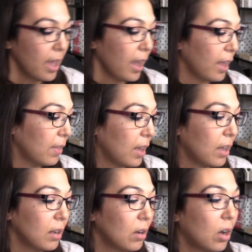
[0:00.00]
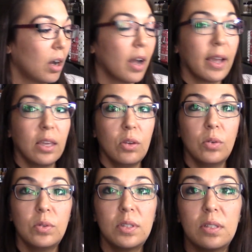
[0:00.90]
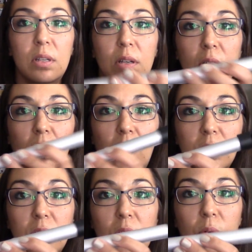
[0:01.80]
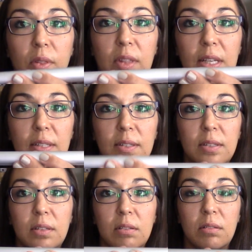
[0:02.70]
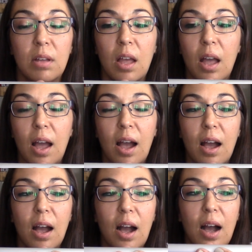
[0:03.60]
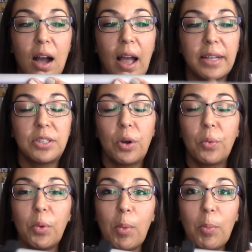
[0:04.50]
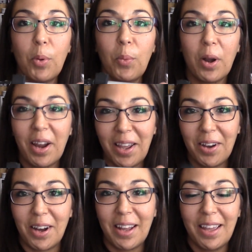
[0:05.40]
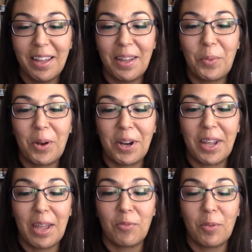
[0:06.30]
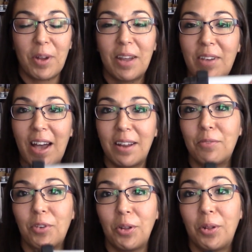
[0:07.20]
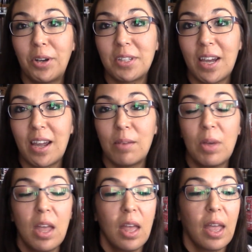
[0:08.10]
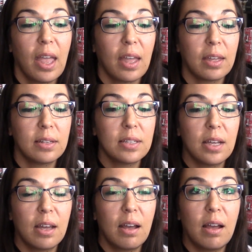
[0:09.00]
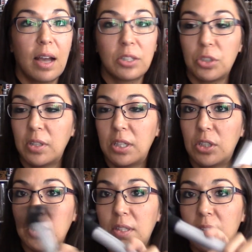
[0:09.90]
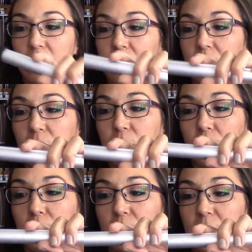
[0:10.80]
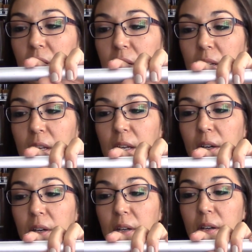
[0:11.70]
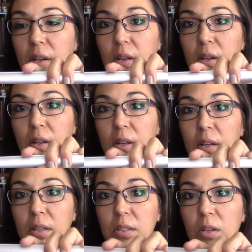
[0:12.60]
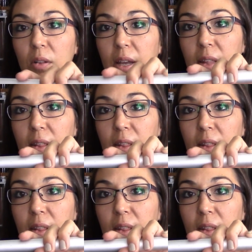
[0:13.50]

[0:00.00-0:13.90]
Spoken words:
And then I use also this, I don't remember where I got it and where it came from, but I've had it for a long time, and it actually just screws on here, so like